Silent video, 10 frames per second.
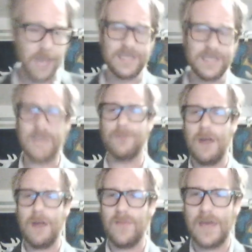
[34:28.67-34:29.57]
it says
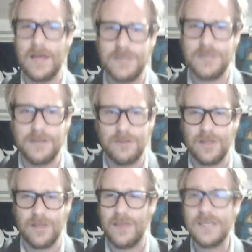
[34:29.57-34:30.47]
right in the
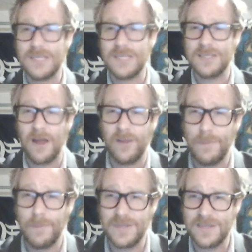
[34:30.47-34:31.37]
Constitution that this is none of
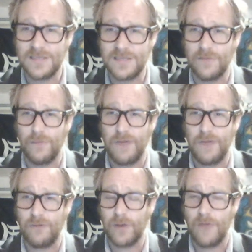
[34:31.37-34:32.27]
the business of the
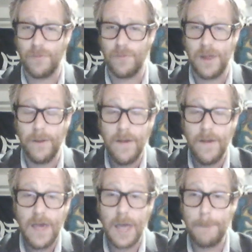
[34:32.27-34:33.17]
federal government.
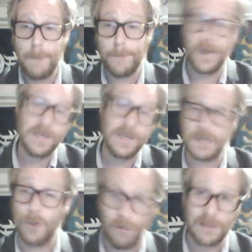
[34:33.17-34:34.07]
But he's
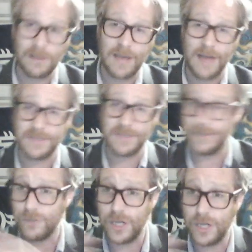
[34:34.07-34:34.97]
ignoring the
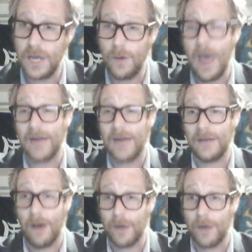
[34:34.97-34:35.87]
Constitution and
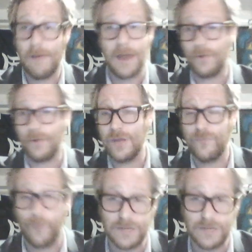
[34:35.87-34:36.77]
acting autocratically
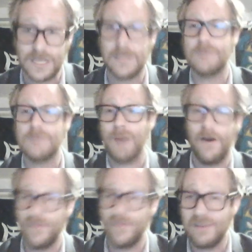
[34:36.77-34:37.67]
and forcing these
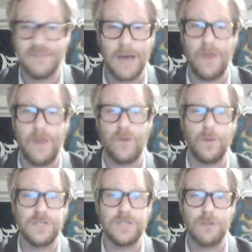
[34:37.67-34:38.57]
policies down
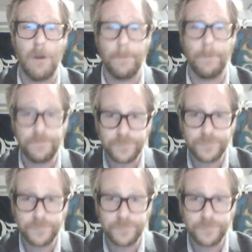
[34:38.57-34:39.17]
everyone's throat.